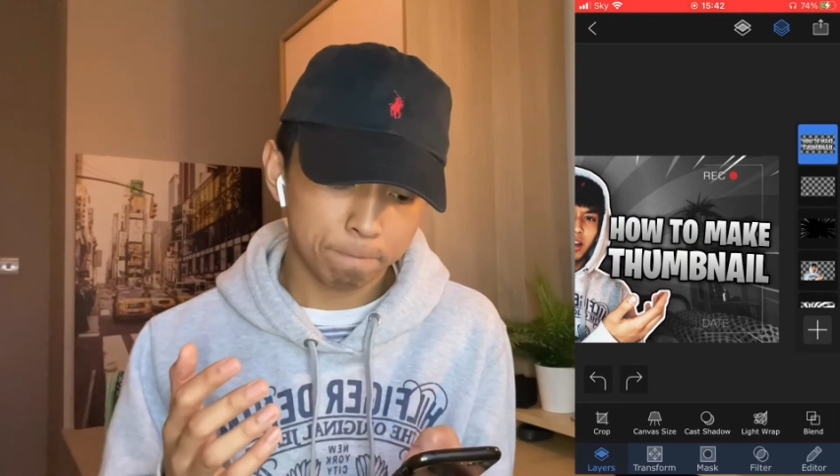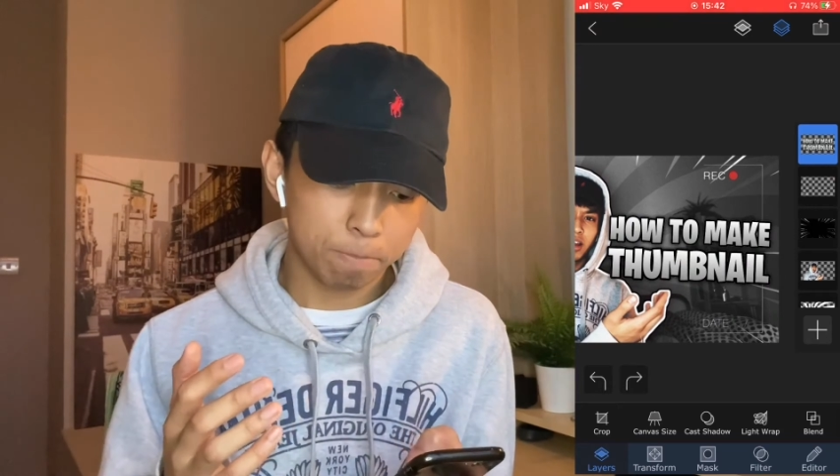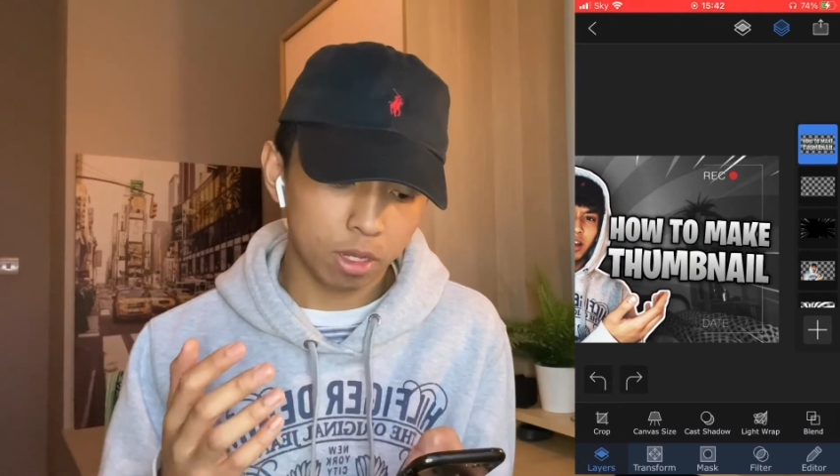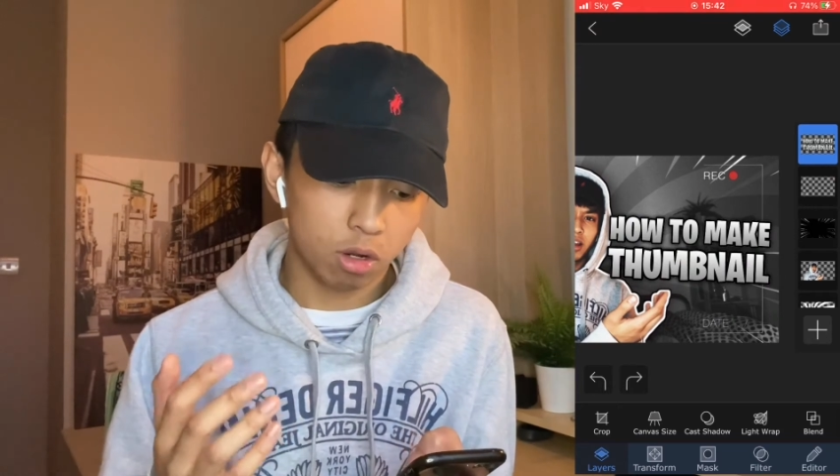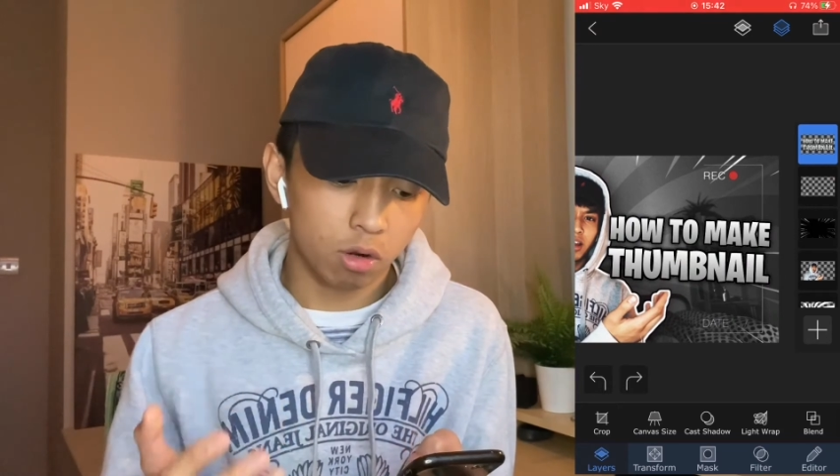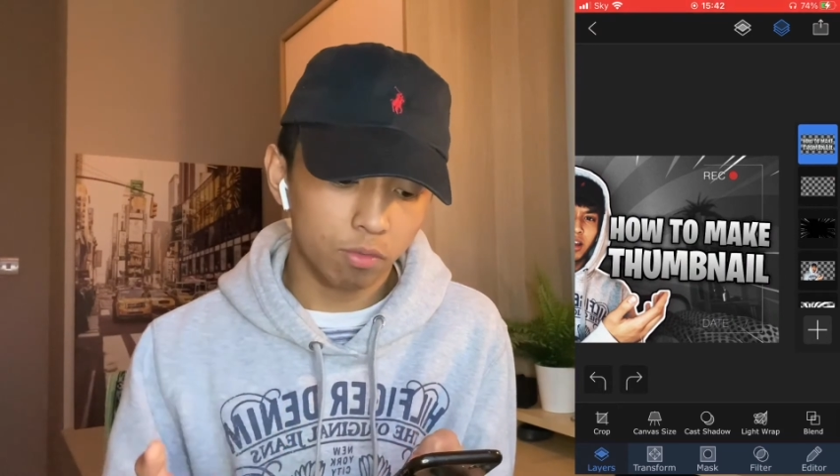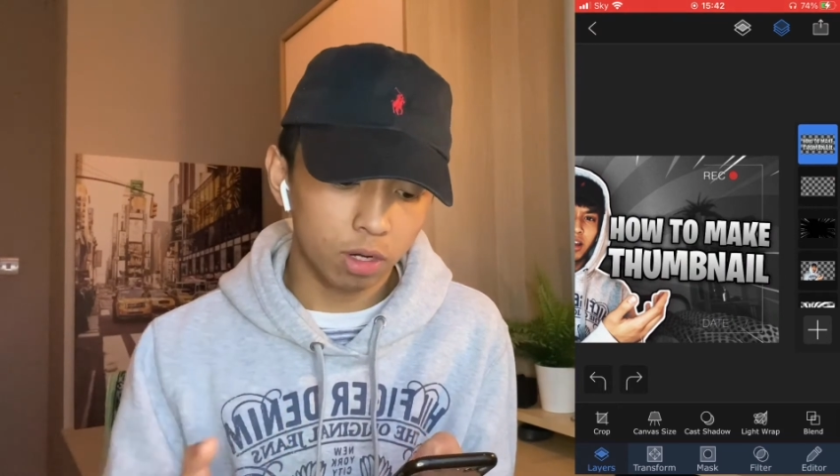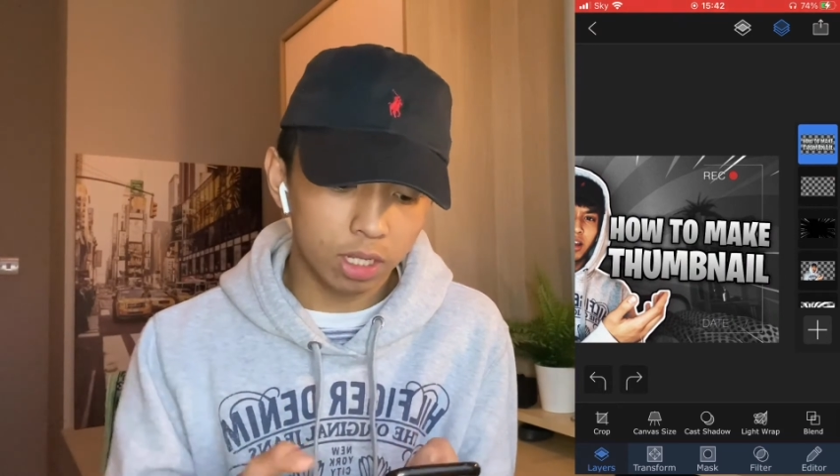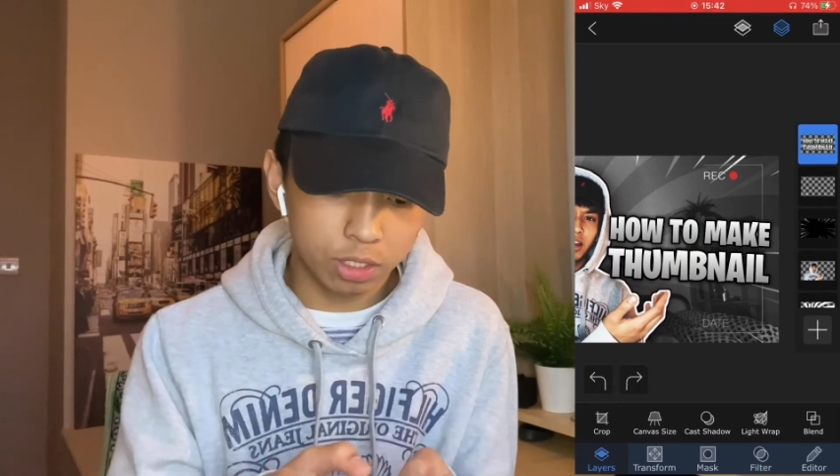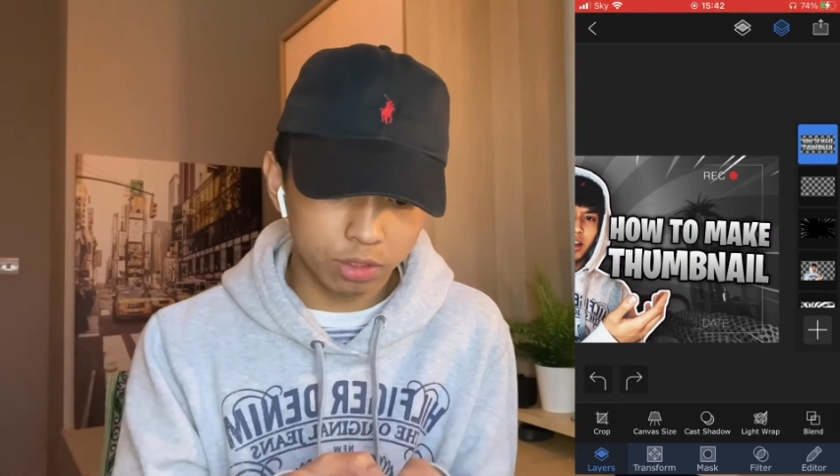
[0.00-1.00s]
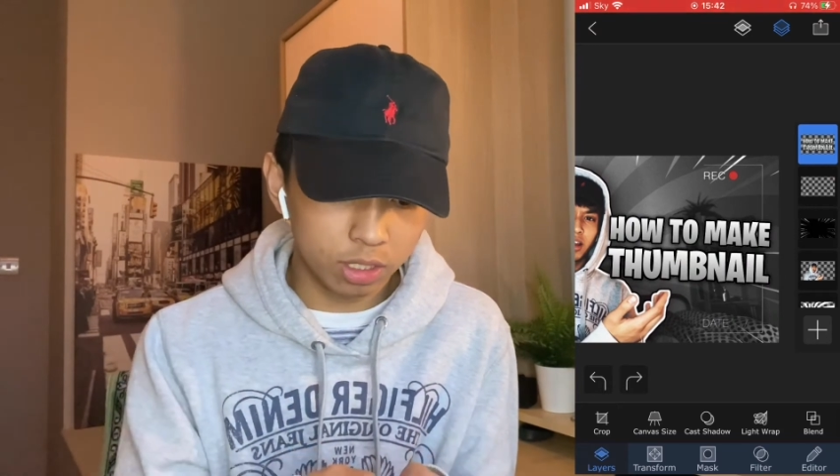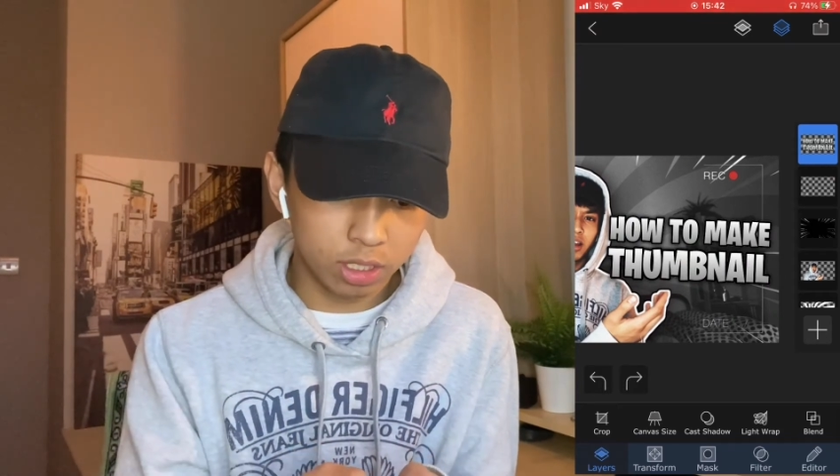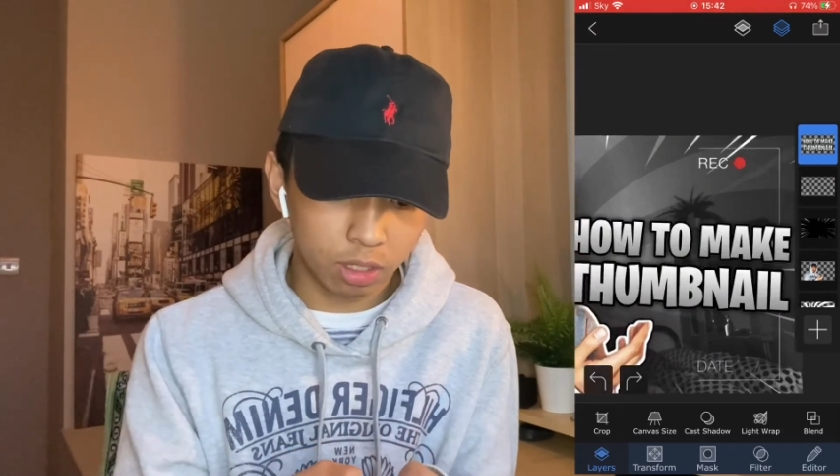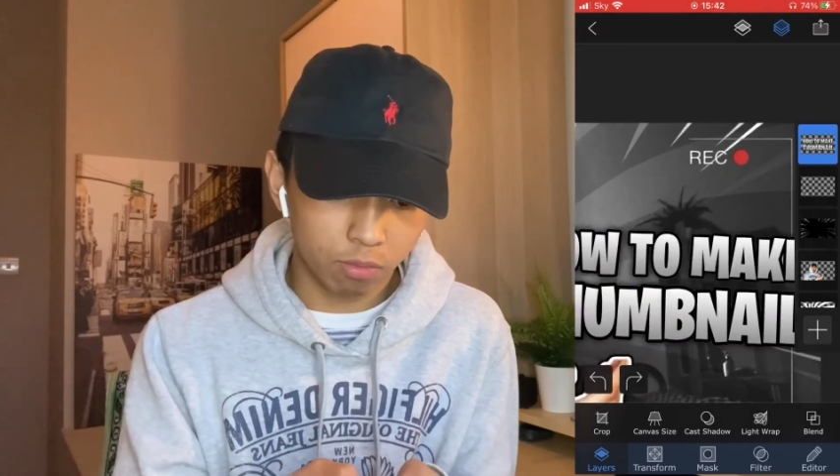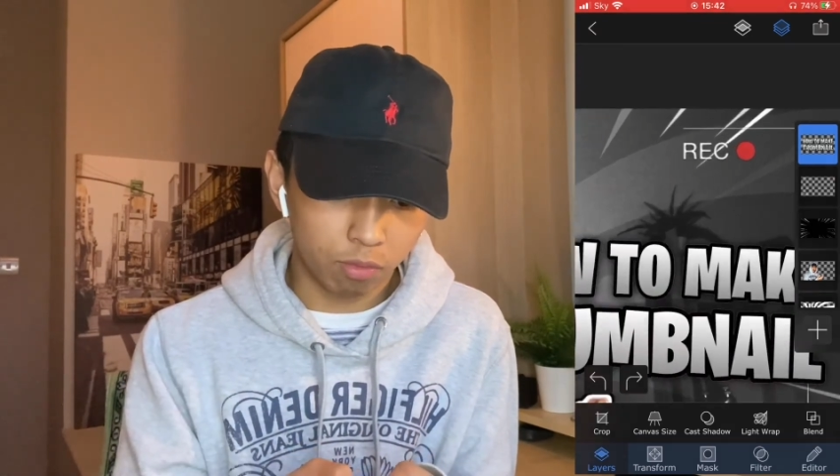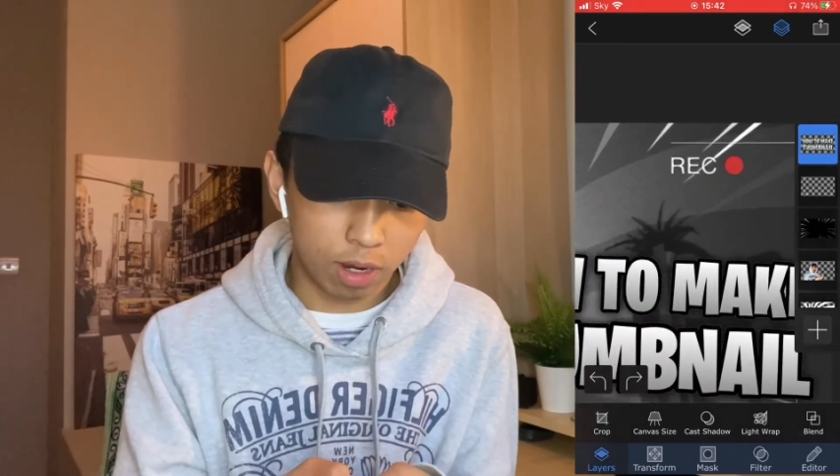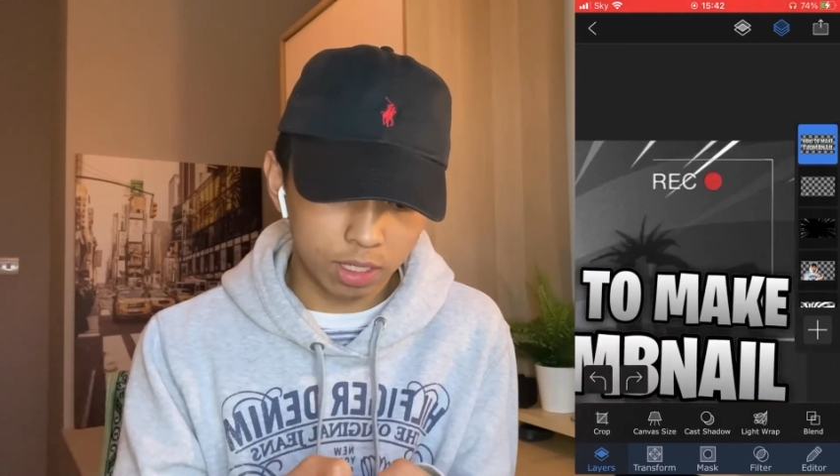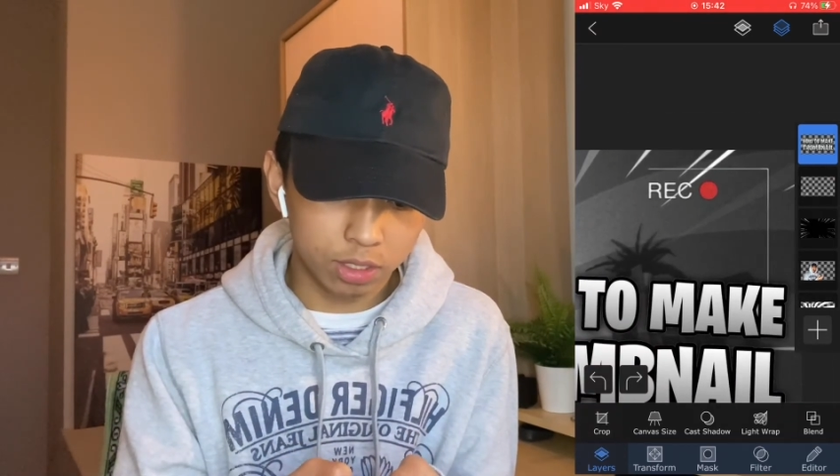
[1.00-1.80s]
overlay, you see that red